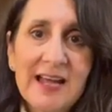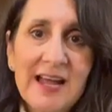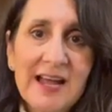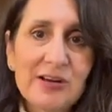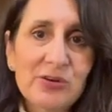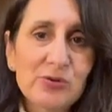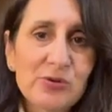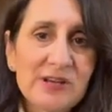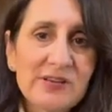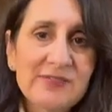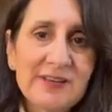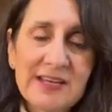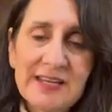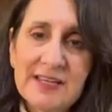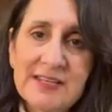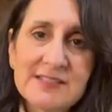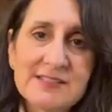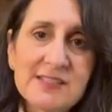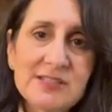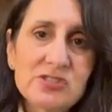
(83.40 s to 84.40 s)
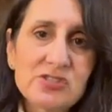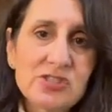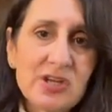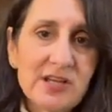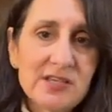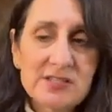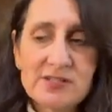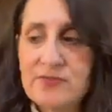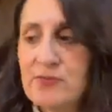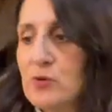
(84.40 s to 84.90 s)
Grieving isn't
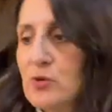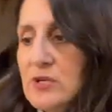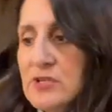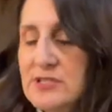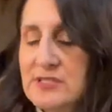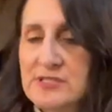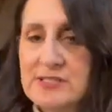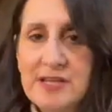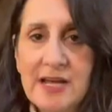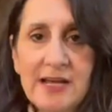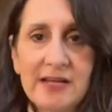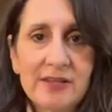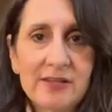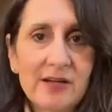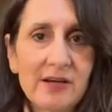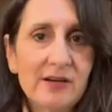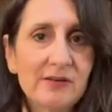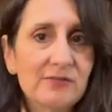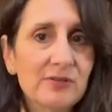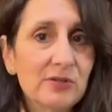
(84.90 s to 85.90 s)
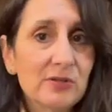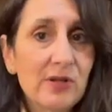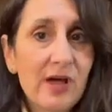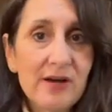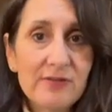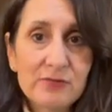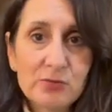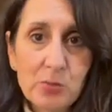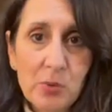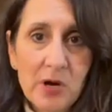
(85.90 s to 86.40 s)
just for a death of a
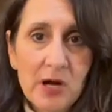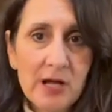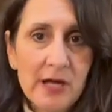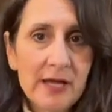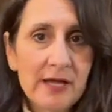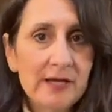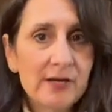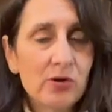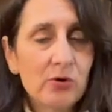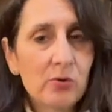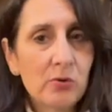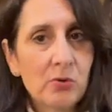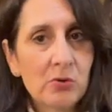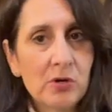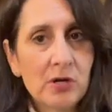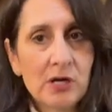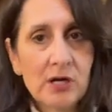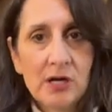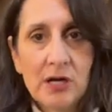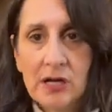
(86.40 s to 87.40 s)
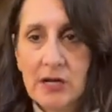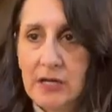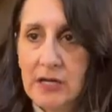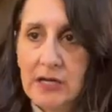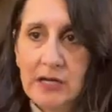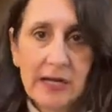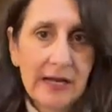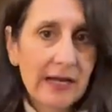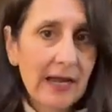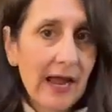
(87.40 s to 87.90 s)
loved one or
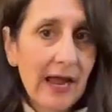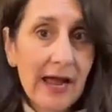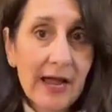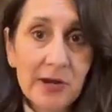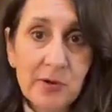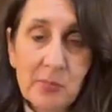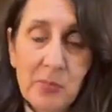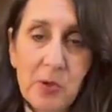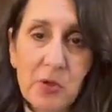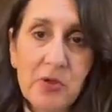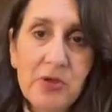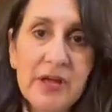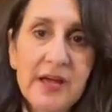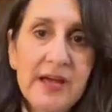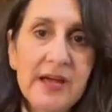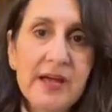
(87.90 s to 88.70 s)
an animal.